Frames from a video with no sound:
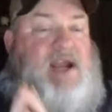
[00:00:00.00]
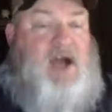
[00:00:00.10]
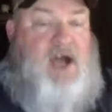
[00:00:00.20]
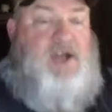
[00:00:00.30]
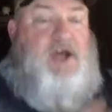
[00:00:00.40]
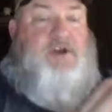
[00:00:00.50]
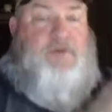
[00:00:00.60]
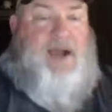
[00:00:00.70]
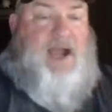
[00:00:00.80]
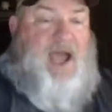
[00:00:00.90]
hunt under
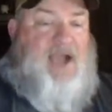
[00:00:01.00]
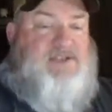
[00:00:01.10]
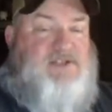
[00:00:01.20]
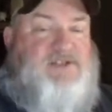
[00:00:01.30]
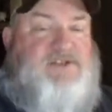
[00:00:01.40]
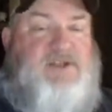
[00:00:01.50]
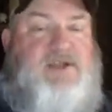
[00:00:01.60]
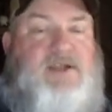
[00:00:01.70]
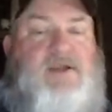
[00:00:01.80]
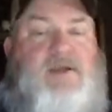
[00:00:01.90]
my license,
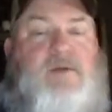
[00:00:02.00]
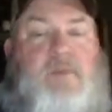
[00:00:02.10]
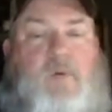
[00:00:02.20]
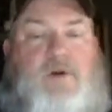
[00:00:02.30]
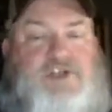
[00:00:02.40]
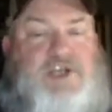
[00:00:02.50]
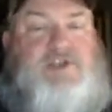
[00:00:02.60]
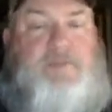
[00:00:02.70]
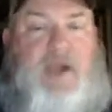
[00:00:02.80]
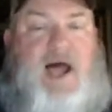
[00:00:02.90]
but we're just
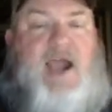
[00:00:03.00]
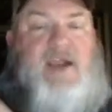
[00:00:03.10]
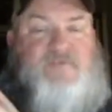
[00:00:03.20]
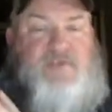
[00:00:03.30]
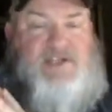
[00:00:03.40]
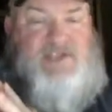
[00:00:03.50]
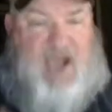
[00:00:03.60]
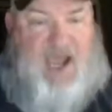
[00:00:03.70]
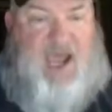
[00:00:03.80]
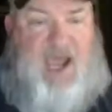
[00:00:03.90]
applying for the
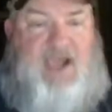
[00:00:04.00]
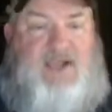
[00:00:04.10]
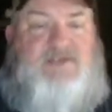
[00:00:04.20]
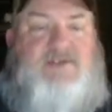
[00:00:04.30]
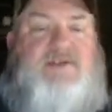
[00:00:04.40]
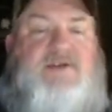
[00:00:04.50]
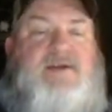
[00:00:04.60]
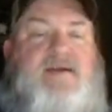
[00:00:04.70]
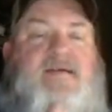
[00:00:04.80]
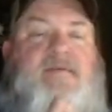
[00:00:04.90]
tags.
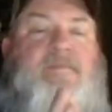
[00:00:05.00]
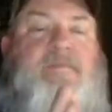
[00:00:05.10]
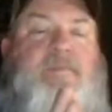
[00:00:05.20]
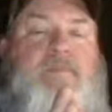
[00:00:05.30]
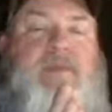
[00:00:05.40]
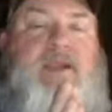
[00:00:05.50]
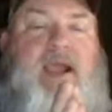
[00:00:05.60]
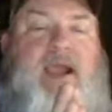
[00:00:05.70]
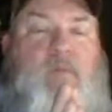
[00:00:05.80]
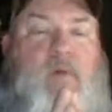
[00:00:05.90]

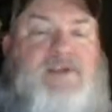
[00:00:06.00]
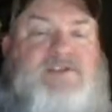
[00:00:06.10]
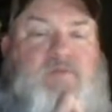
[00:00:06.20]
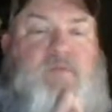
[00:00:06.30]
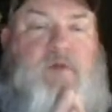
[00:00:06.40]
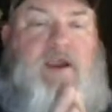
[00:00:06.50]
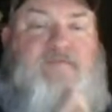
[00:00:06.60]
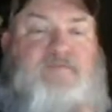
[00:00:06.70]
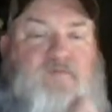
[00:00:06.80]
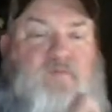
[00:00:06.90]
And
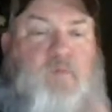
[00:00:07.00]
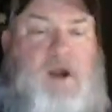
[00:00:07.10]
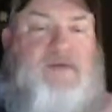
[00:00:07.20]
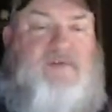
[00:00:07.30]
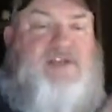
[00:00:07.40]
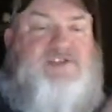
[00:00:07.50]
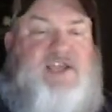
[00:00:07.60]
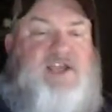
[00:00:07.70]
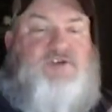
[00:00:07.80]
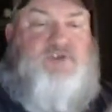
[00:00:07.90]
if one of us
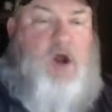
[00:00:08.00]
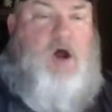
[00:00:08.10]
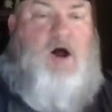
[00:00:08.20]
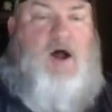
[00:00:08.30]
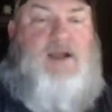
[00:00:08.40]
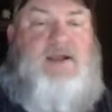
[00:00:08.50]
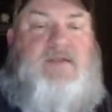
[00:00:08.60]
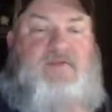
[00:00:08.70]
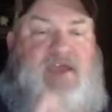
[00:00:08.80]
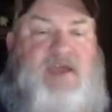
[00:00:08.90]
get drawn,
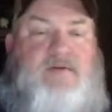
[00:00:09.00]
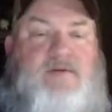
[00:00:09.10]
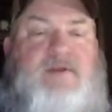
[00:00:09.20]
then